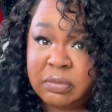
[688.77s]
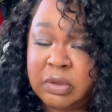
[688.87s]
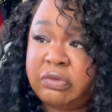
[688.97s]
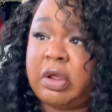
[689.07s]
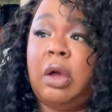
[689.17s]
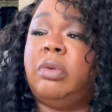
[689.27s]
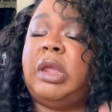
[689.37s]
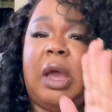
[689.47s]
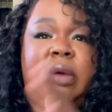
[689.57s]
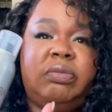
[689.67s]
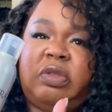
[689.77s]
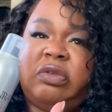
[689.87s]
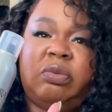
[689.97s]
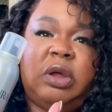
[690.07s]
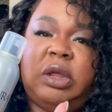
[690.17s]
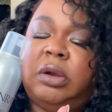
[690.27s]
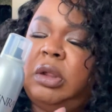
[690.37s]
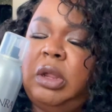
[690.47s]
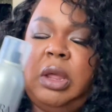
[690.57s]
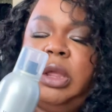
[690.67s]
So yeah, this one,
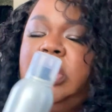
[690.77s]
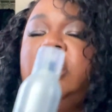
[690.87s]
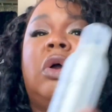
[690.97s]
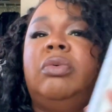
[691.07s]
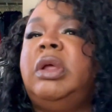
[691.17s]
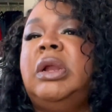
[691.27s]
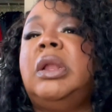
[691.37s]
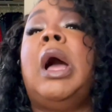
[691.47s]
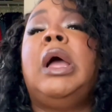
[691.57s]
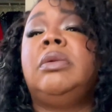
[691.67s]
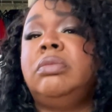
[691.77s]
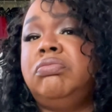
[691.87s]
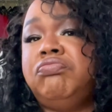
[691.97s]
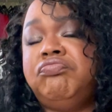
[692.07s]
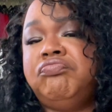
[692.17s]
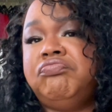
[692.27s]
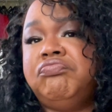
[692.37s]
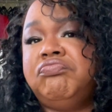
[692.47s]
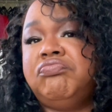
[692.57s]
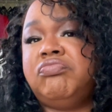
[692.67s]
you don't need a lot.
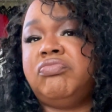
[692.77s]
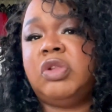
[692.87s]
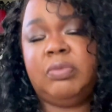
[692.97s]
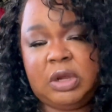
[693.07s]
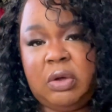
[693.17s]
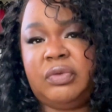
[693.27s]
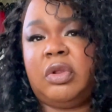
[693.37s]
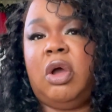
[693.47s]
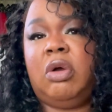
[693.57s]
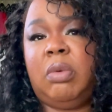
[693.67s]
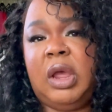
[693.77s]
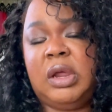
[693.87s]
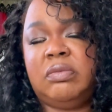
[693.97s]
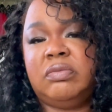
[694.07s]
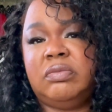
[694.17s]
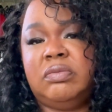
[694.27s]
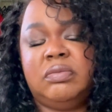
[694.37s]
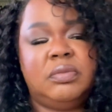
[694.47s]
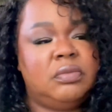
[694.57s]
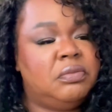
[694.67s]
A little bit goes a long way.
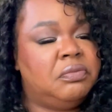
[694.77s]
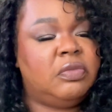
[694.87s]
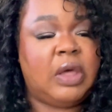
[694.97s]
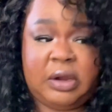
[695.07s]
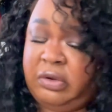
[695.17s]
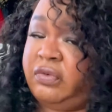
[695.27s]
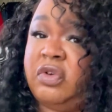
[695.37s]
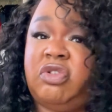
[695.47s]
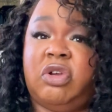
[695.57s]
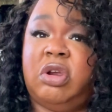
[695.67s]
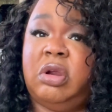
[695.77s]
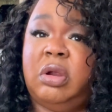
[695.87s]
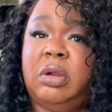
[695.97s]
That is for sure.